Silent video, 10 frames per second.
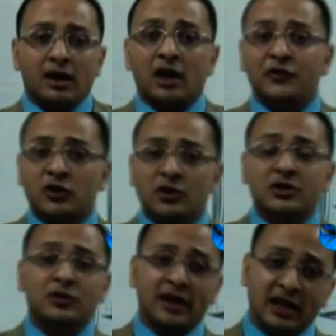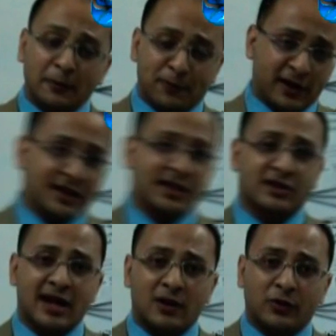If you go to any place
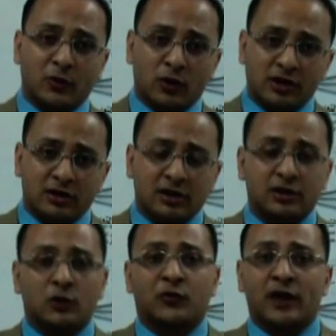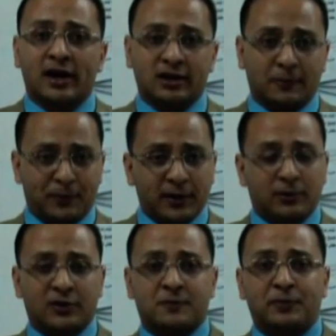around the world, you'll find
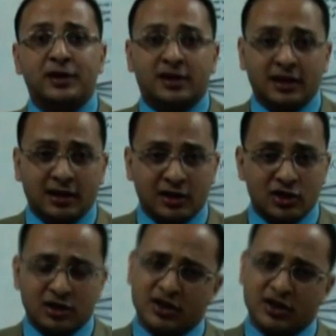people who speak English.